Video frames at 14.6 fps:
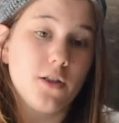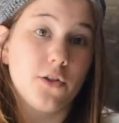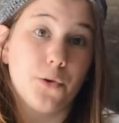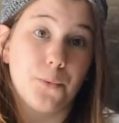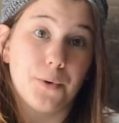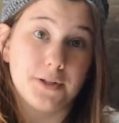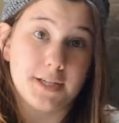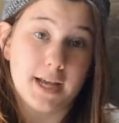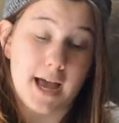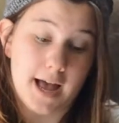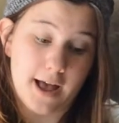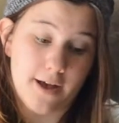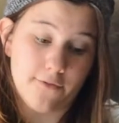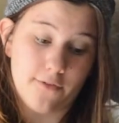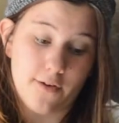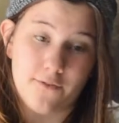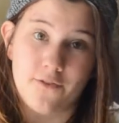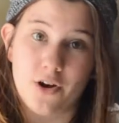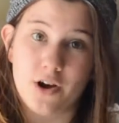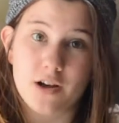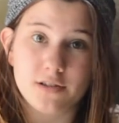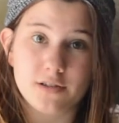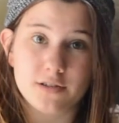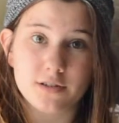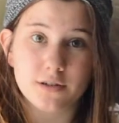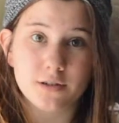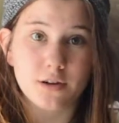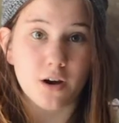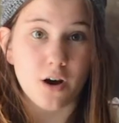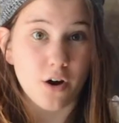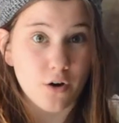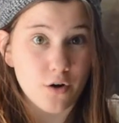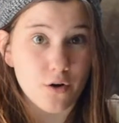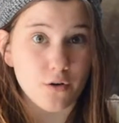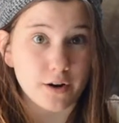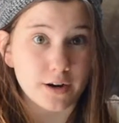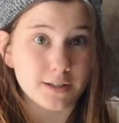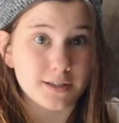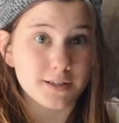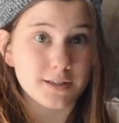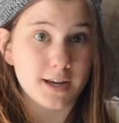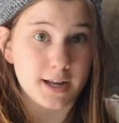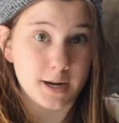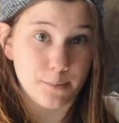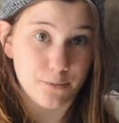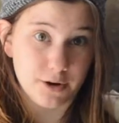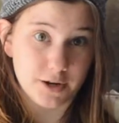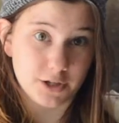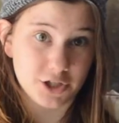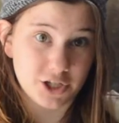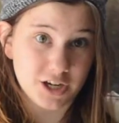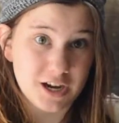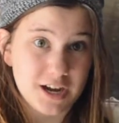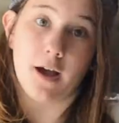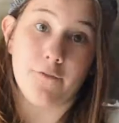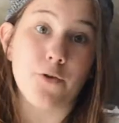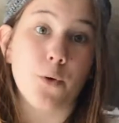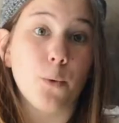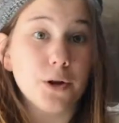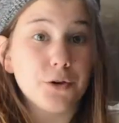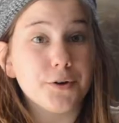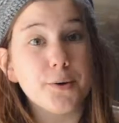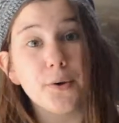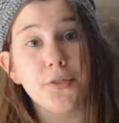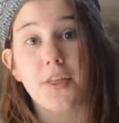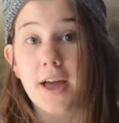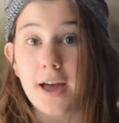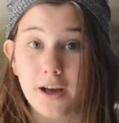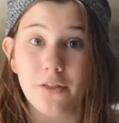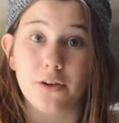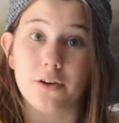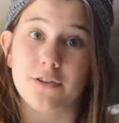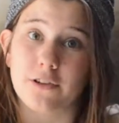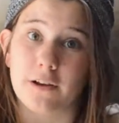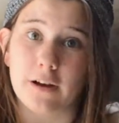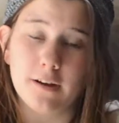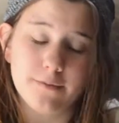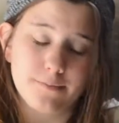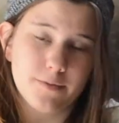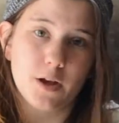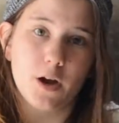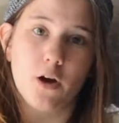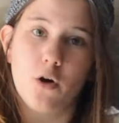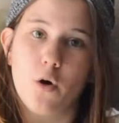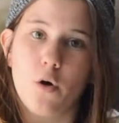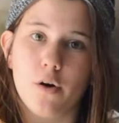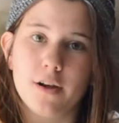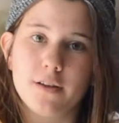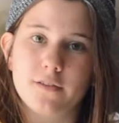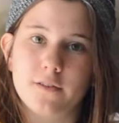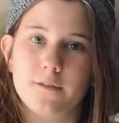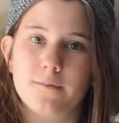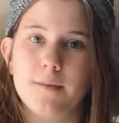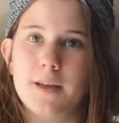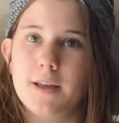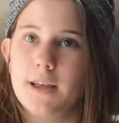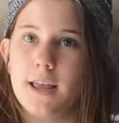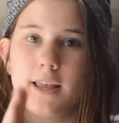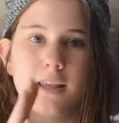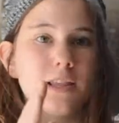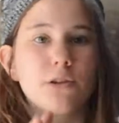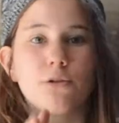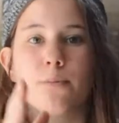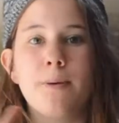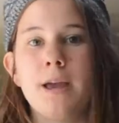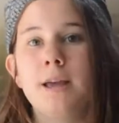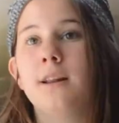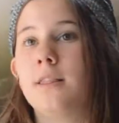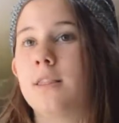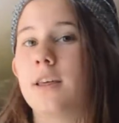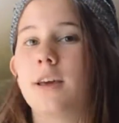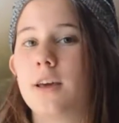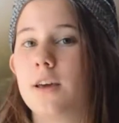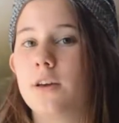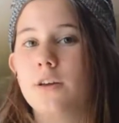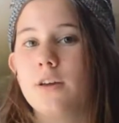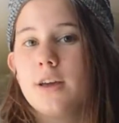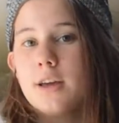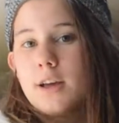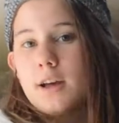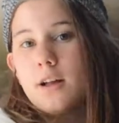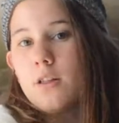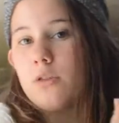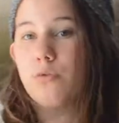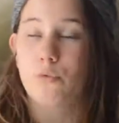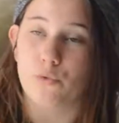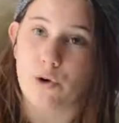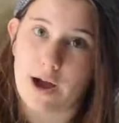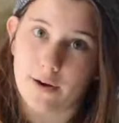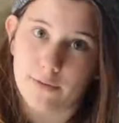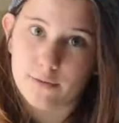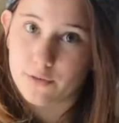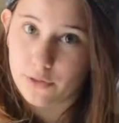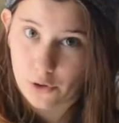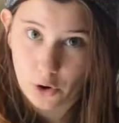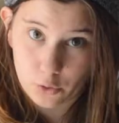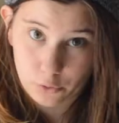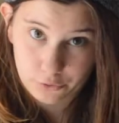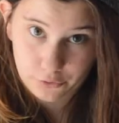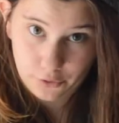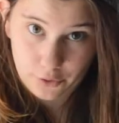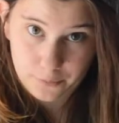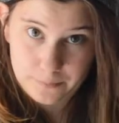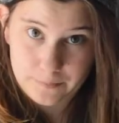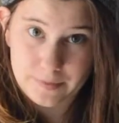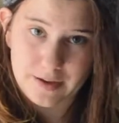you'll want to have a verse, a chorus, and a bridge. If you're wondering what the hell those are, a chorus is the repeated thing you hear throughout the whole song.